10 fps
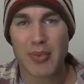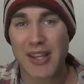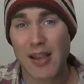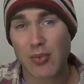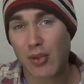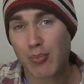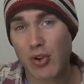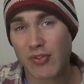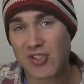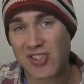being able to
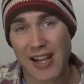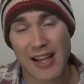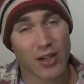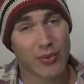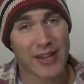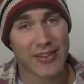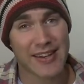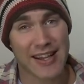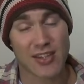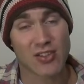move a scale around the
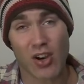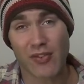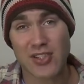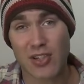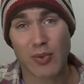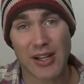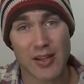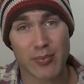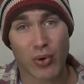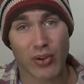neck is obviously
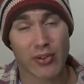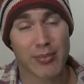really important.